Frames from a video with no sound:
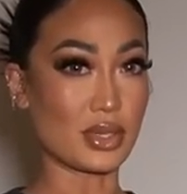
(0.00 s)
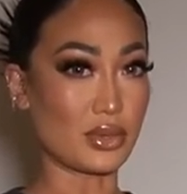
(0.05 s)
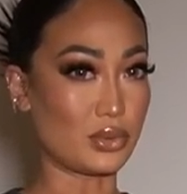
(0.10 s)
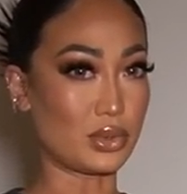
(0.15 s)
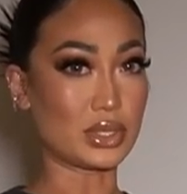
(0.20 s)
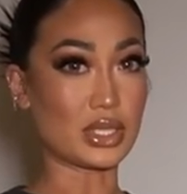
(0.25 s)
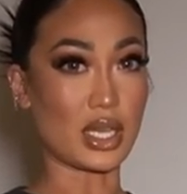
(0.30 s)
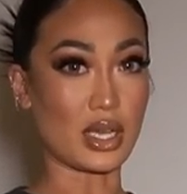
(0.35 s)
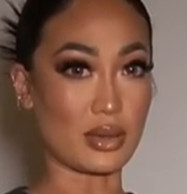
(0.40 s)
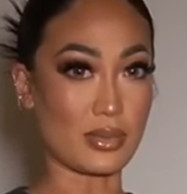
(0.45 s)

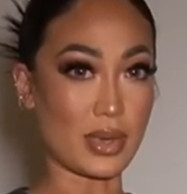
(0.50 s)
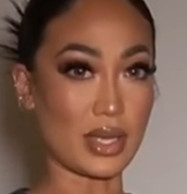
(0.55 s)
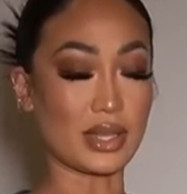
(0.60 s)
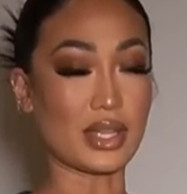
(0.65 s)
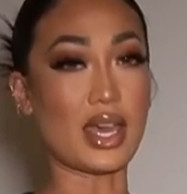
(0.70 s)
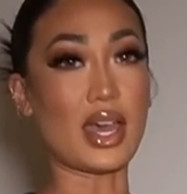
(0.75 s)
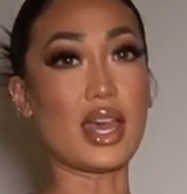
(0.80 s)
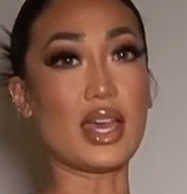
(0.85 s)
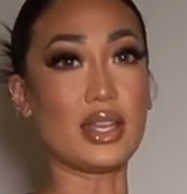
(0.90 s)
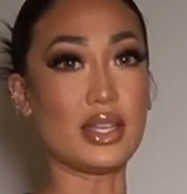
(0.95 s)
We'll talk about
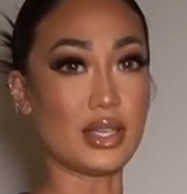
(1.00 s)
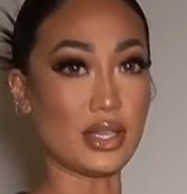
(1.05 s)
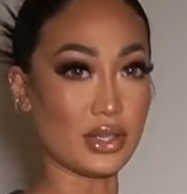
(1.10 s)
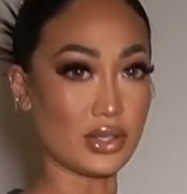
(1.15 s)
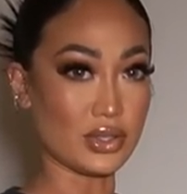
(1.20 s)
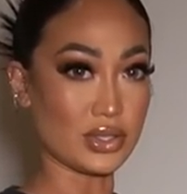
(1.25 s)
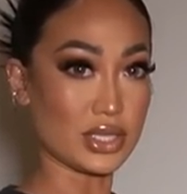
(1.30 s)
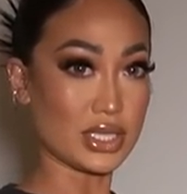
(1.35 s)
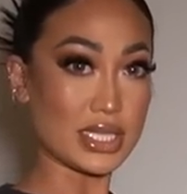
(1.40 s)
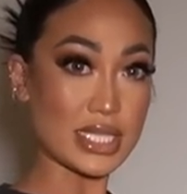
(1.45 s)
that
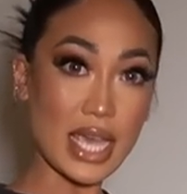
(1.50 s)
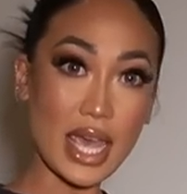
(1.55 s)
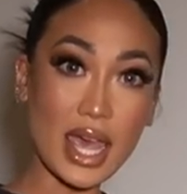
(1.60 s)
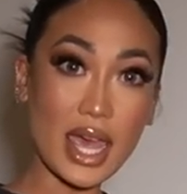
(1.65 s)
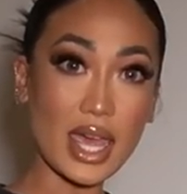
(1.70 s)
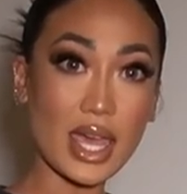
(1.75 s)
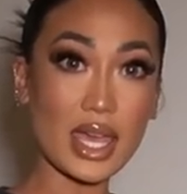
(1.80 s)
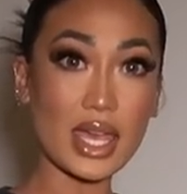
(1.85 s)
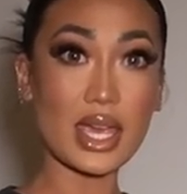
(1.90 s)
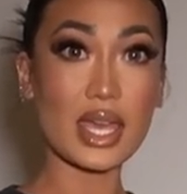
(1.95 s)
another
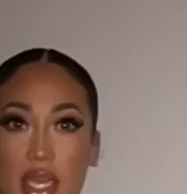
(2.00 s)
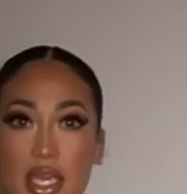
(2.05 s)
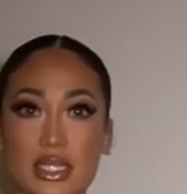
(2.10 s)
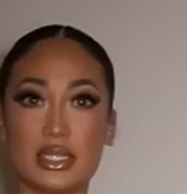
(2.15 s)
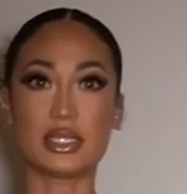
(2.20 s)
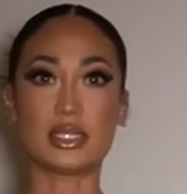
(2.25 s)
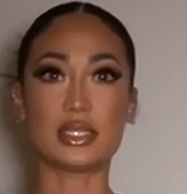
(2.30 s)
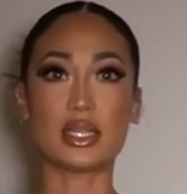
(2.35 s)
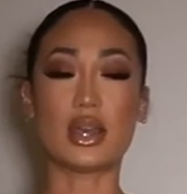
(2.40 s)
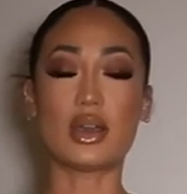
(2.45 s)
day.
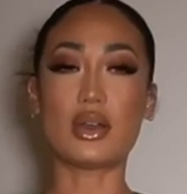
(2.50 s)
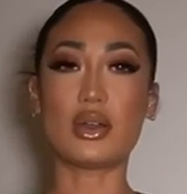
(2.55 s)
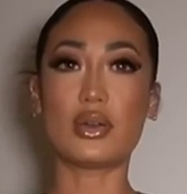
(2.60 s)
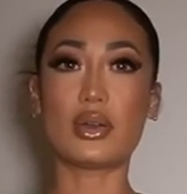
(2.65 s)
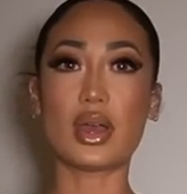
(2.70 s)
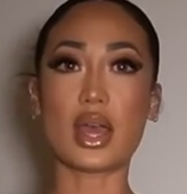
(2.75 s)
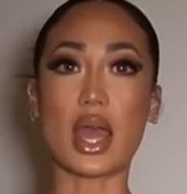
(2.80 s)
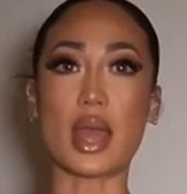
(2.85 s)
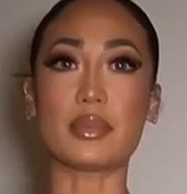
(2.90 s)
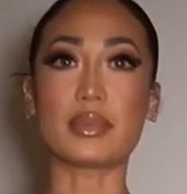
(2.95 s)
Okay, so
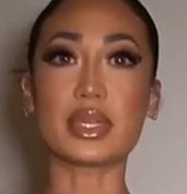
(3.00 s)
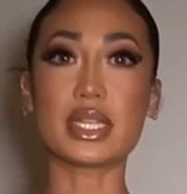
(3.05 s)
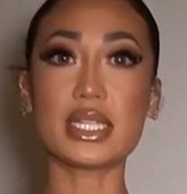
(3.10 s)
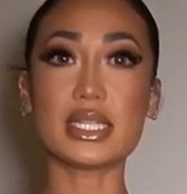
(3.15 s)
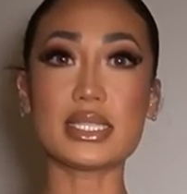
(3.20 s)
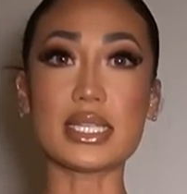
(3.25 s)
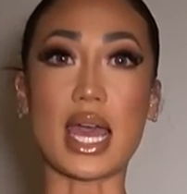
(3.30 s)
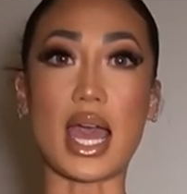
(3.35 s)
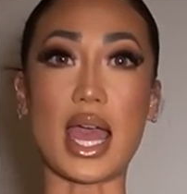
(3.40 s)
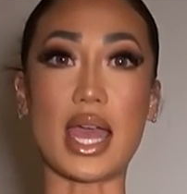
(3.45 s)
I'm gonna
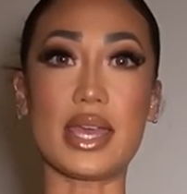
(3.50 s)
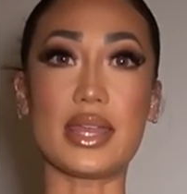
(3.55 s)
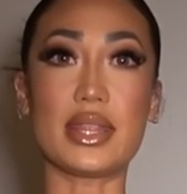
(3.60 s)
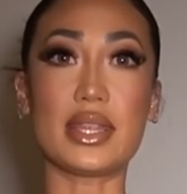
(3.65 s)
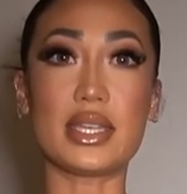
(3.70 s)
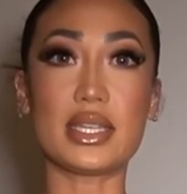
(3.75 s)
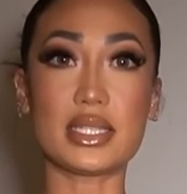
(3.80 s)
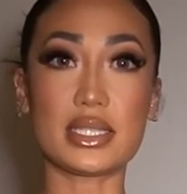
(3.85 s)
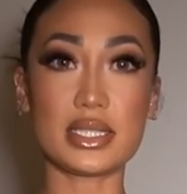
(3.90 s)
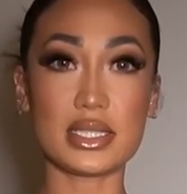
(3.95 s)
tie
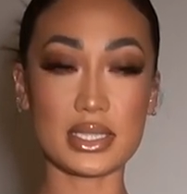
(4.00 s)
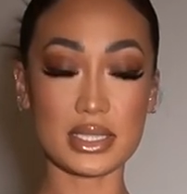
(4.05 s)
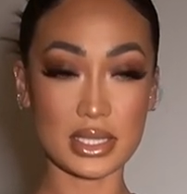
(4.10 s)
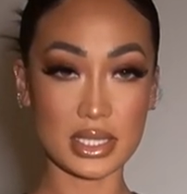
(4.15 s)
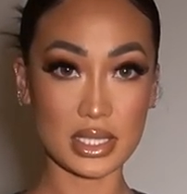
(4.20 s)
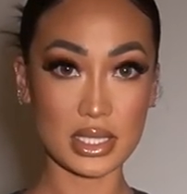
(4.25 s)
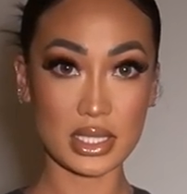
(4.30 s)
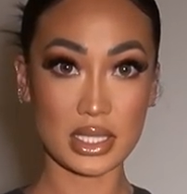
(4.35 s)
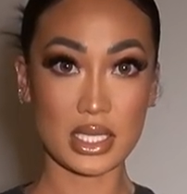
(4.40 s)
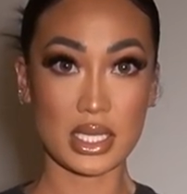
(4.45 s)

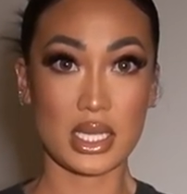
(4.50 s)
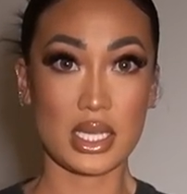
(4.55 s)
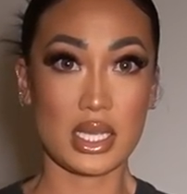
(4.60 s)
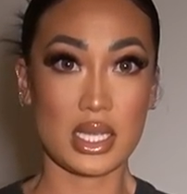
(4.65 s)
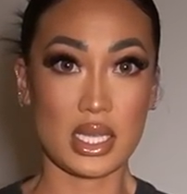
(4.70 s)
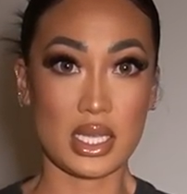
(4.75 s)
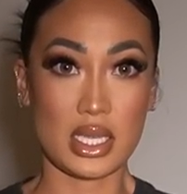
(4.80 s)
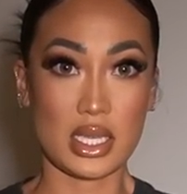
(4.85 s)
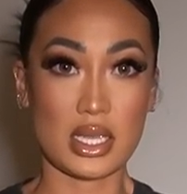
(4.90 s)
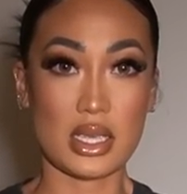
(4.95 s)
this.
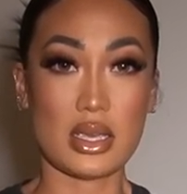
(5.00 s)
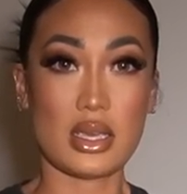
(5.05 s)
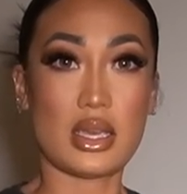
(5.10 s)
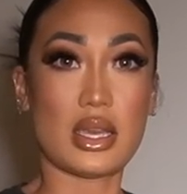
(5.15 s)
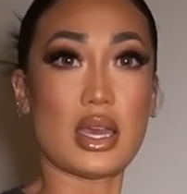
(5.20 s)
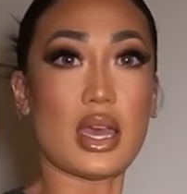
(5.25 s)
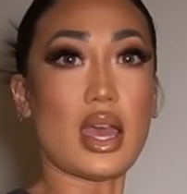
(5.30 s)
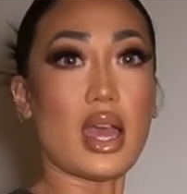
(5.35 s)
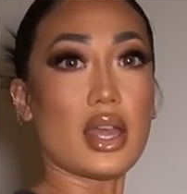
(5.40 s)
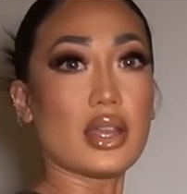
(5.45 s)

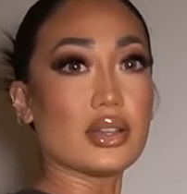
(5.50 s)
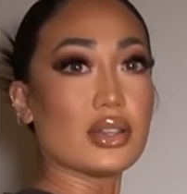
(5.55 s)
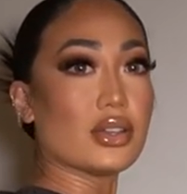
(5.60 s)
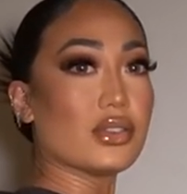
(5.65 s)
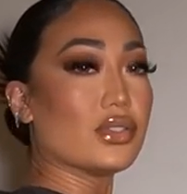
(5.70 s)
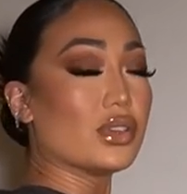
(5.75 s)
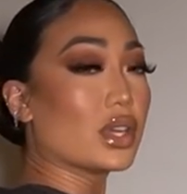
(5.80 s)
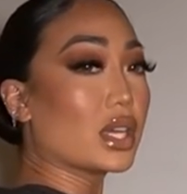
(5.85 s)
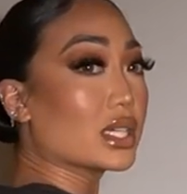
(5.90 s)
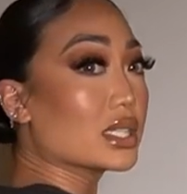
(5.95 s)
I don't know
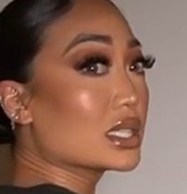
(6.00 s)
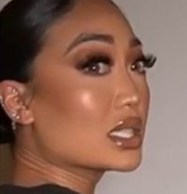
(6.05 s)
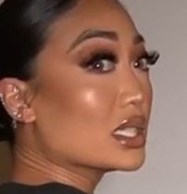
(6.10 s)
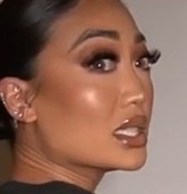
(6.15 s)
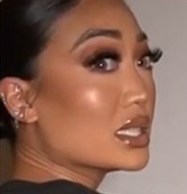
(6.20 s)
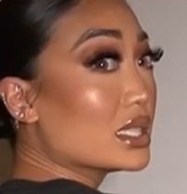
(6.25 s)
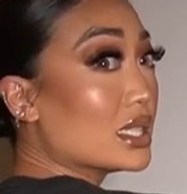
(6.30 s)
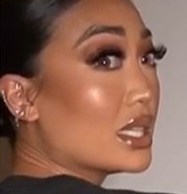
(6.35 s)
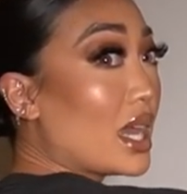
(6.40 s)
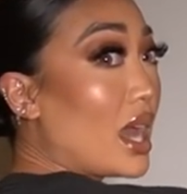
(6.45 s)
if you guys can
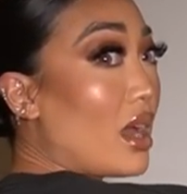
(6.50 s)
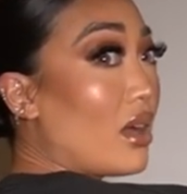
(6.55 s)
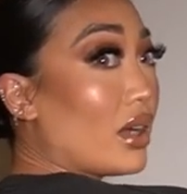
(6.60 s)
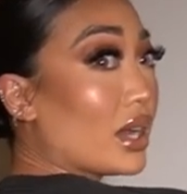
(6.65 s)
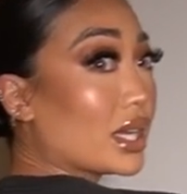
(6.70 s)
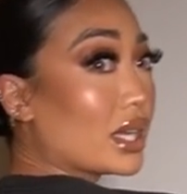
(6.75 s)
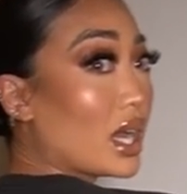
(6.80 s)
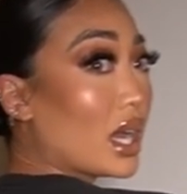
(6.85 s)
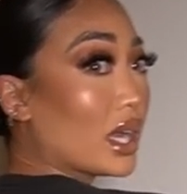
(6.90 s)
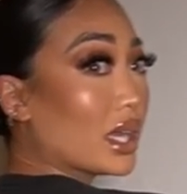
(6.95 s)
see how
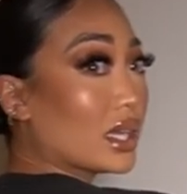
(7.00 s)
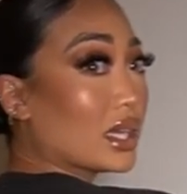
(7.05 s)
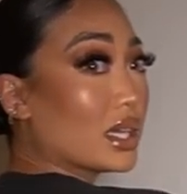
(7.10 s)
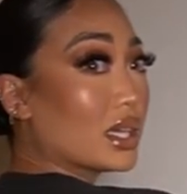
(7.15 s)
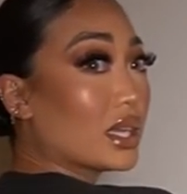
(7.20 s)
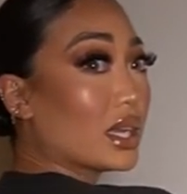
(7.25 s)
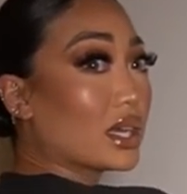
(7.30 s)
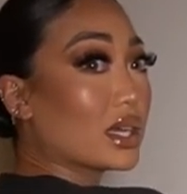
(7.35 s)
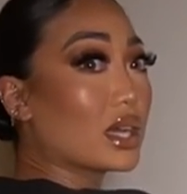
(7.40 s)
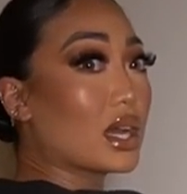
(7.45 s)
I cut
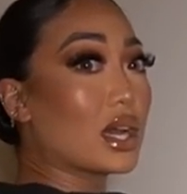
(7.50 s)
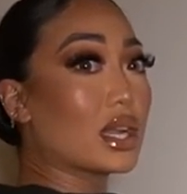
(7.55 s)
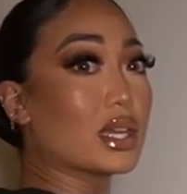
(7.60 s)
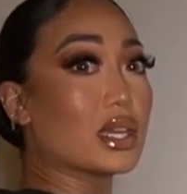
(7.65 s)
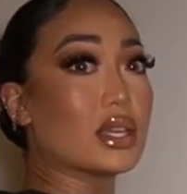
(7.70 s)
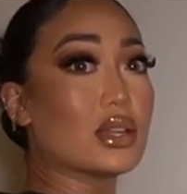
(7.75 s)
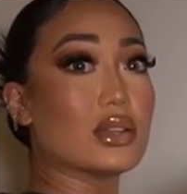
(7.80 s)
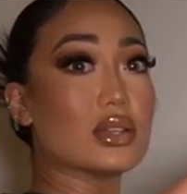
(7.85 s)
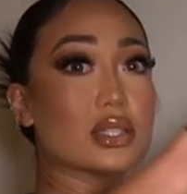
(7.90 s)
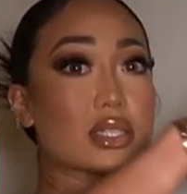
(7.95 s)
it. I cut
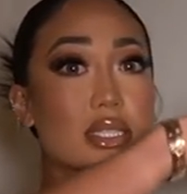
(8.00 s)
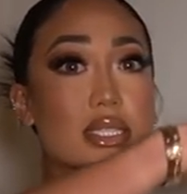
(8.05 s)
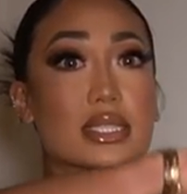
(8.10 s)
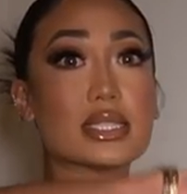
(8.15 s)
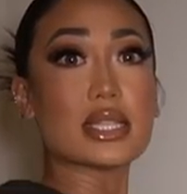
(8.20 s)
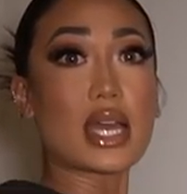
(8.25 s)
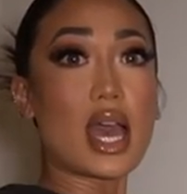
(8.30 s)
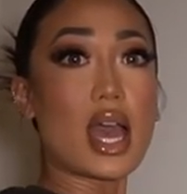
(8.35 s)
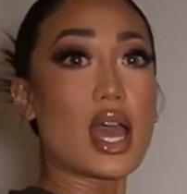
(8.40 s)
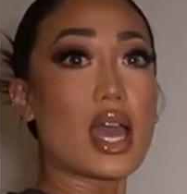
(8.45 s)
it on the
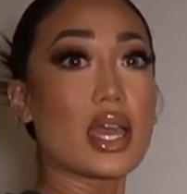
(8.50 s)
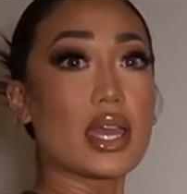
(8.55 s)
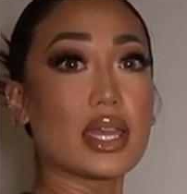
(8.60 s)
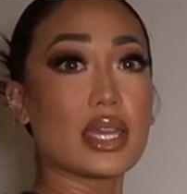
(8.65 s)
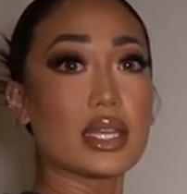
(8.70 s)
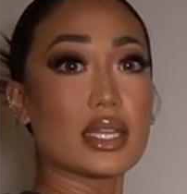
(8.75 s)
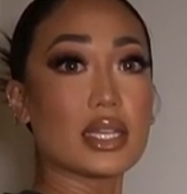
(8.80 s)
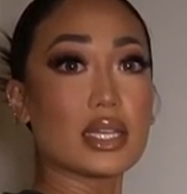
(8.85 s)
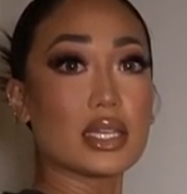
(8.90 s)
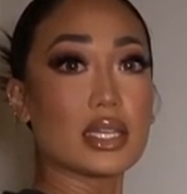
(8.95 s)

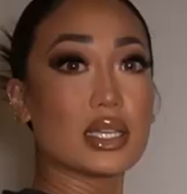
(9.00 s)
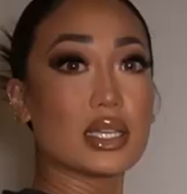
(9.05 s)
side.